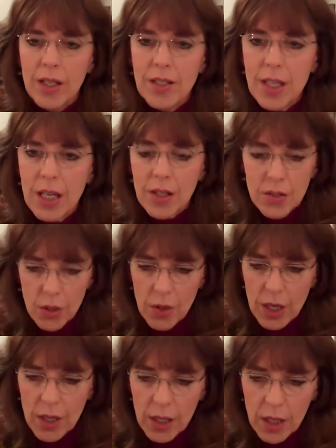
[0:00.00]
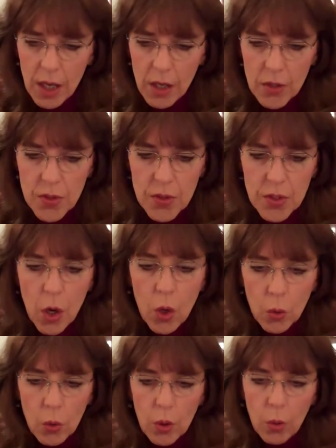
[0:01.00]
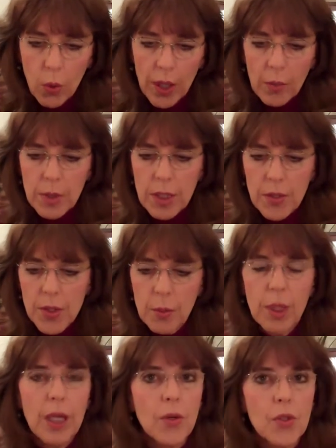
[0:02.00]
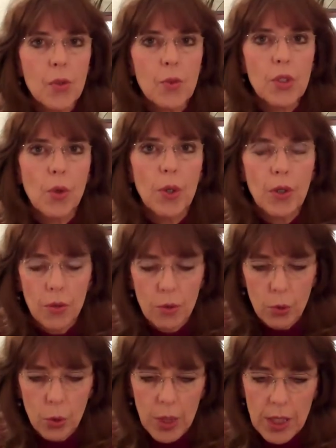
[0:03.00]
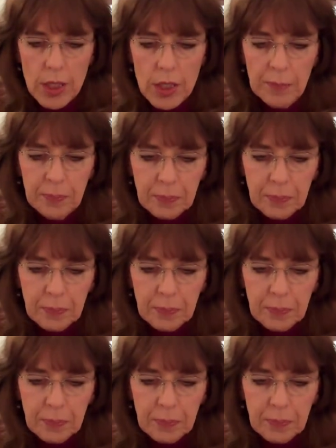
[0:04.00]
Let's see. Is there anything else? Oh, what I would tell somebody else who is going through it.